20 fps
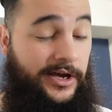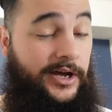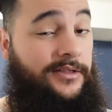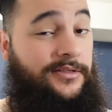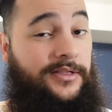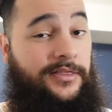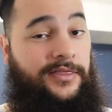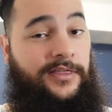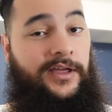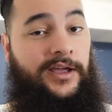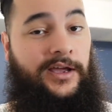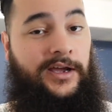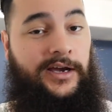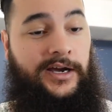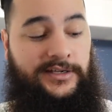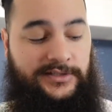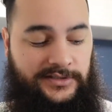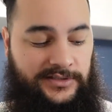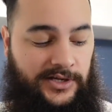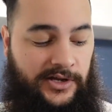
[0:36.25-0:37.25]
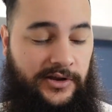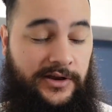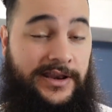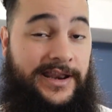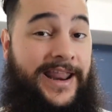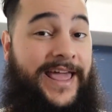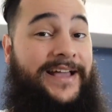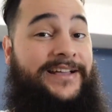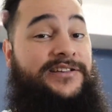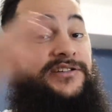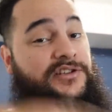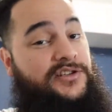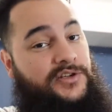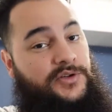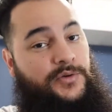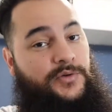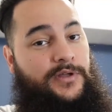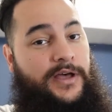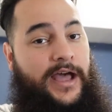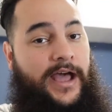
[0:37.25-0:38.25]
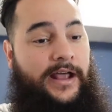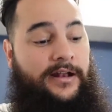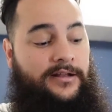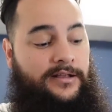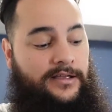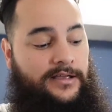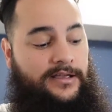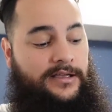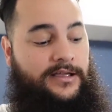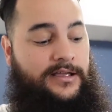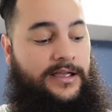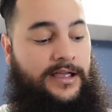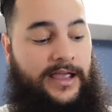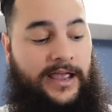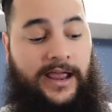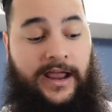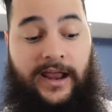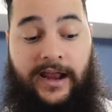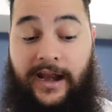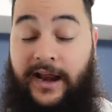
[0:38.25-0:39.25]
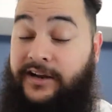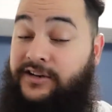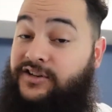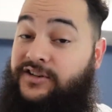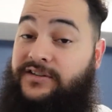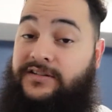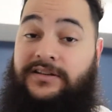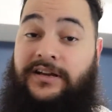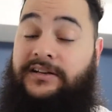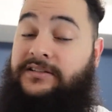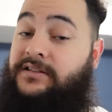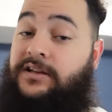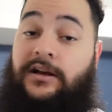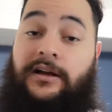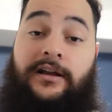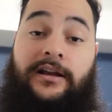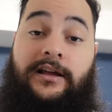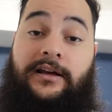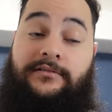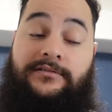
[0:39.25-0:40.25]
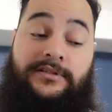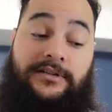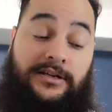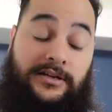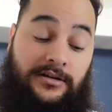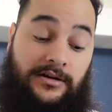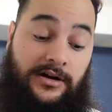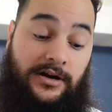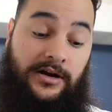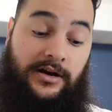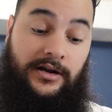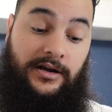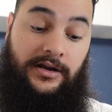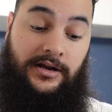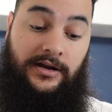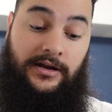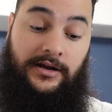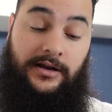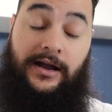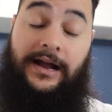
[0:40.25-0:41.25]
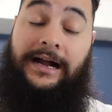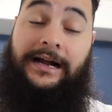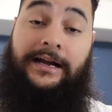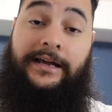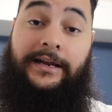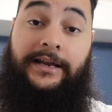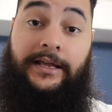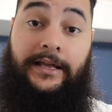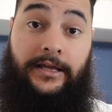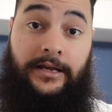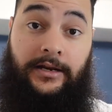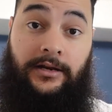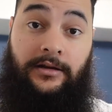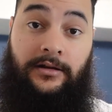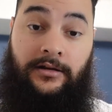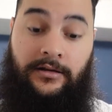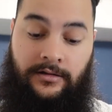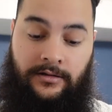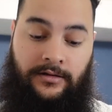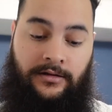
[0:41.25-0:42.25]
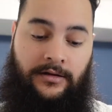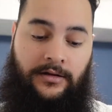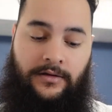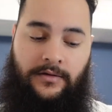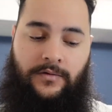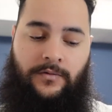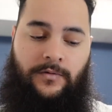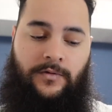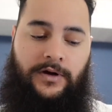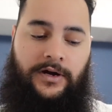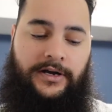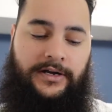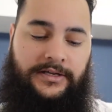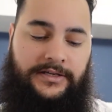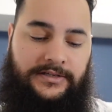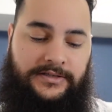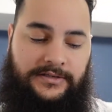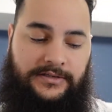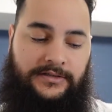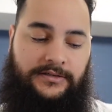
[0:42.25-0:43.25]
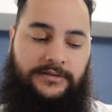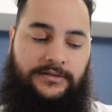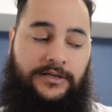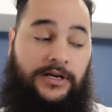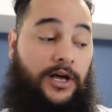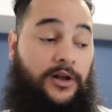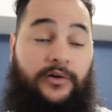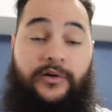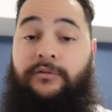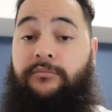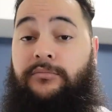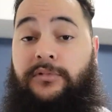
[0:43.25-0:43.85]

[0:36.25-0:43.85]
other thing I saw next to that, and I saw it and I was like, all right, I gotta get it, was coloring